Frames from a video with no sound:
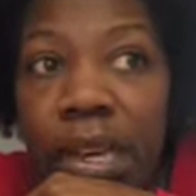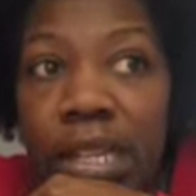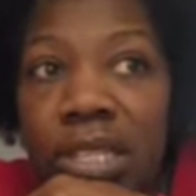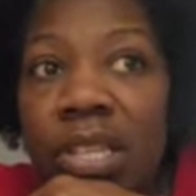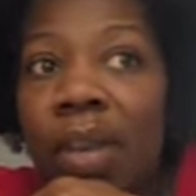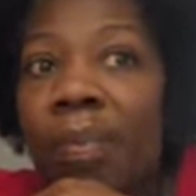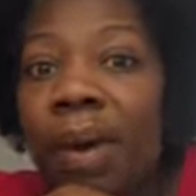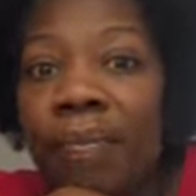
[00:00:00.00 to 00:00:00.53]

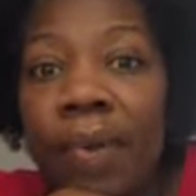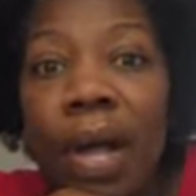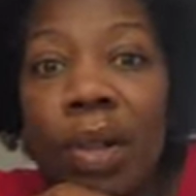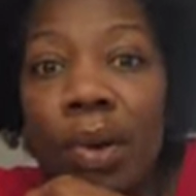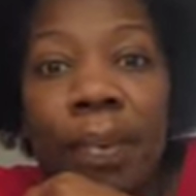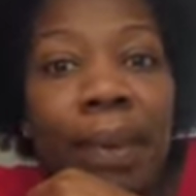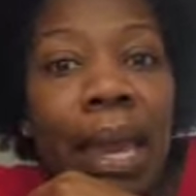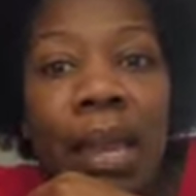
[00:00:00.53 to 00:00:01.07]
So, my
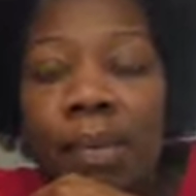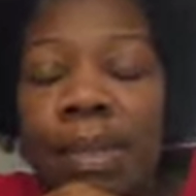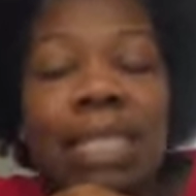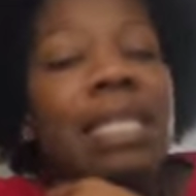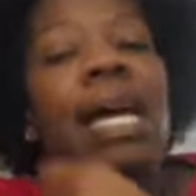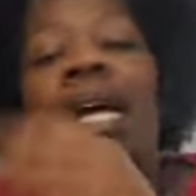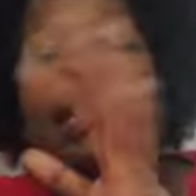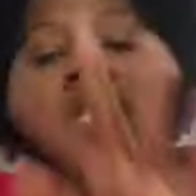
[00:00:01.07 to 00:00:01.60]
follow-up game is
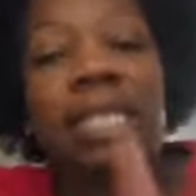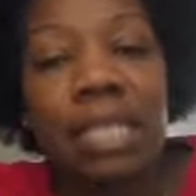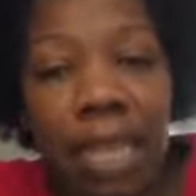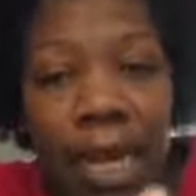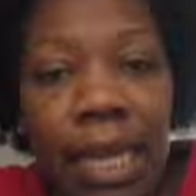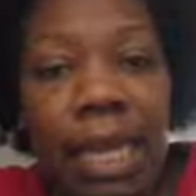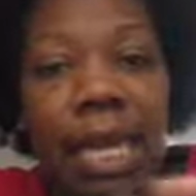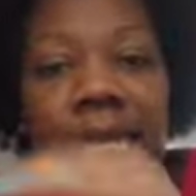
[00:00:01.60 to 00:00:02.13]
not as
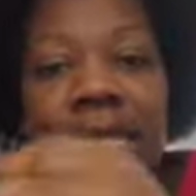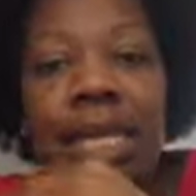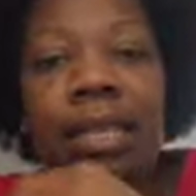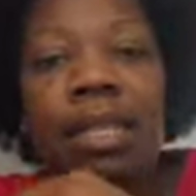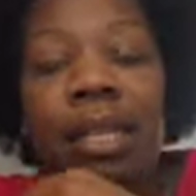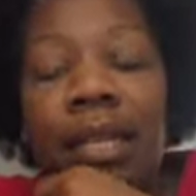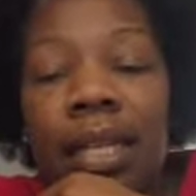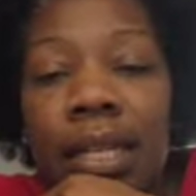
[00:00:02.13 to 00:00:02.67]
tight as I
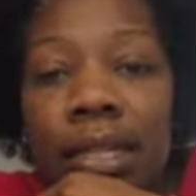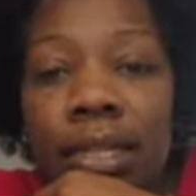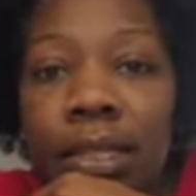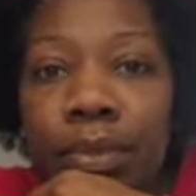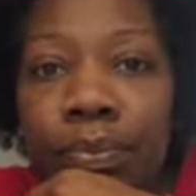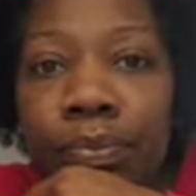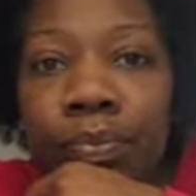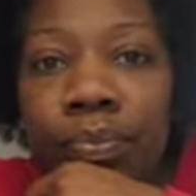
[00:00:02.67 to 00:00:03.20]
think it
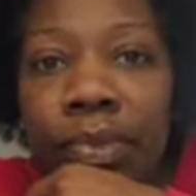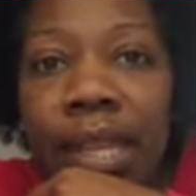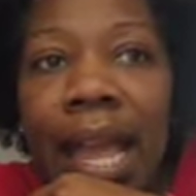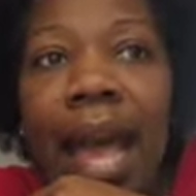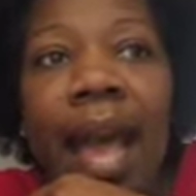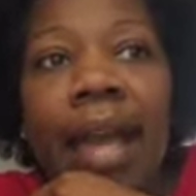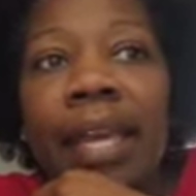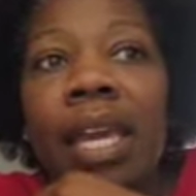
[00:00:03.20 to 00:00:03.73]
is.
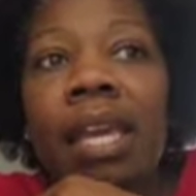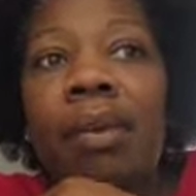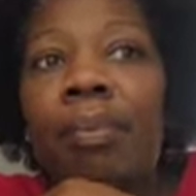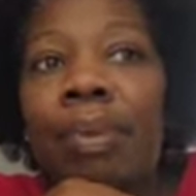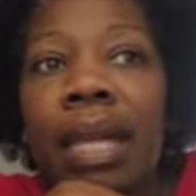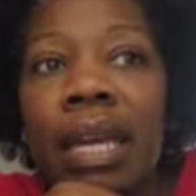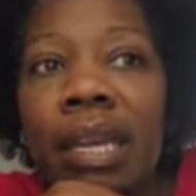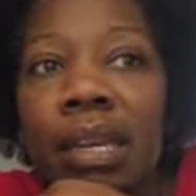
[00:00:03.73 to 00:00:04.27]
I can't
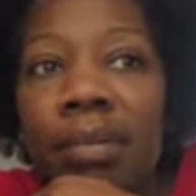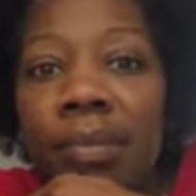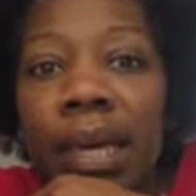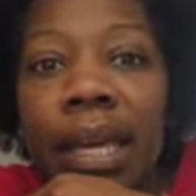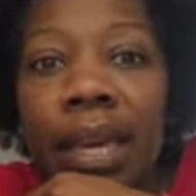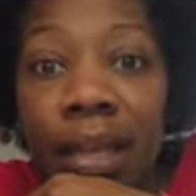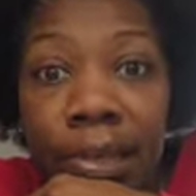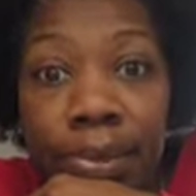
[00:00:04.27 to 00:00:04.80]
blame
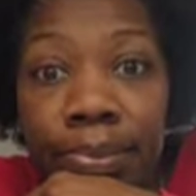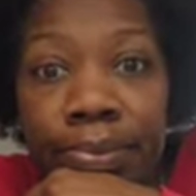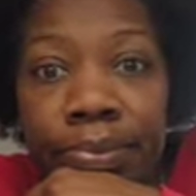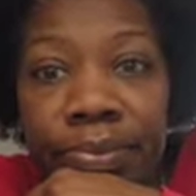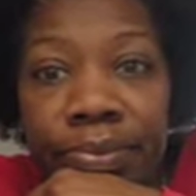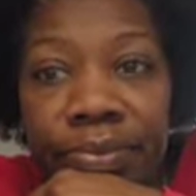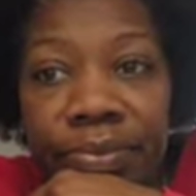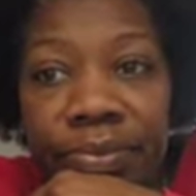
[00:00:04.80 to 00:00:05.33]
him.
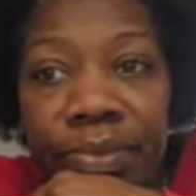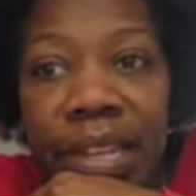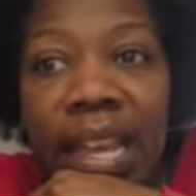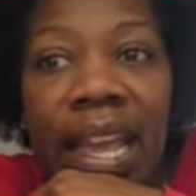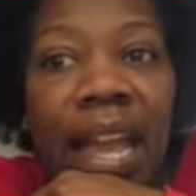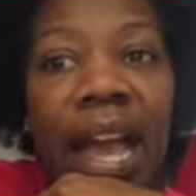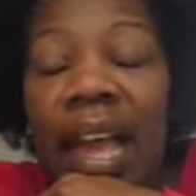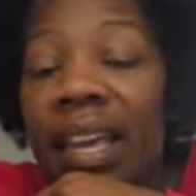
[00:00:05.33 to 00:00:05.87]

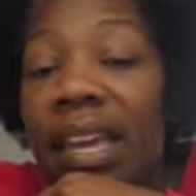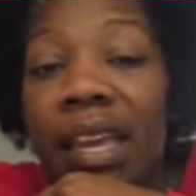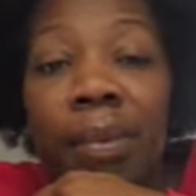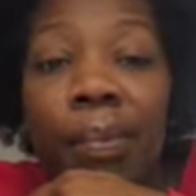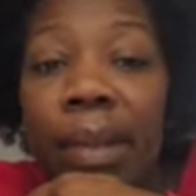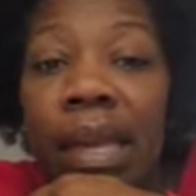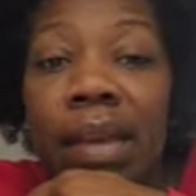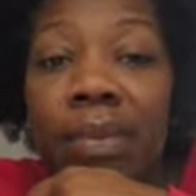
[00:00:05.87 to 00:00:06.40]
I
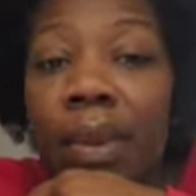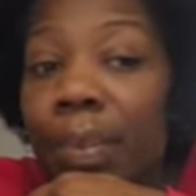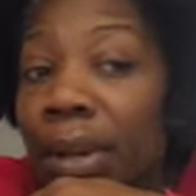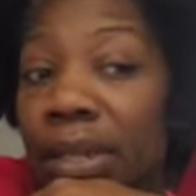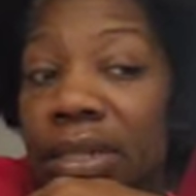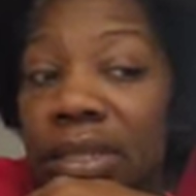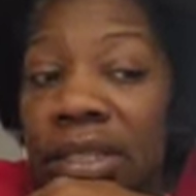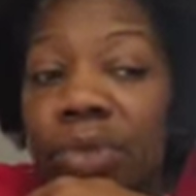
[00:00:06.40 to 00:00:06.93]
can't blame the
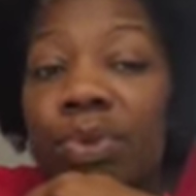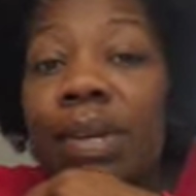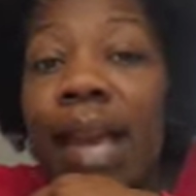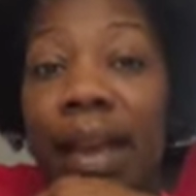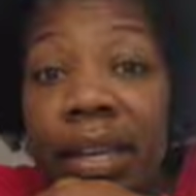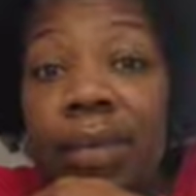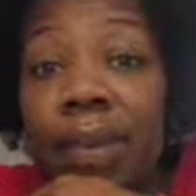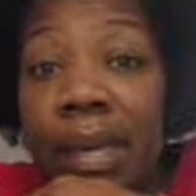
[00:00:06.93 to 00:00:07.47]
person who
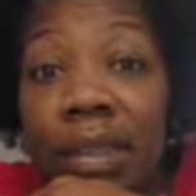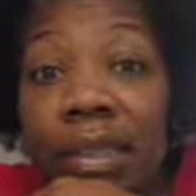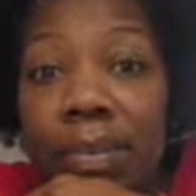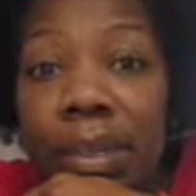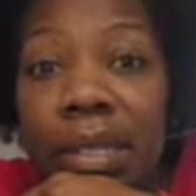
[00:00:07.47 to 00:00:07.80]
got him in the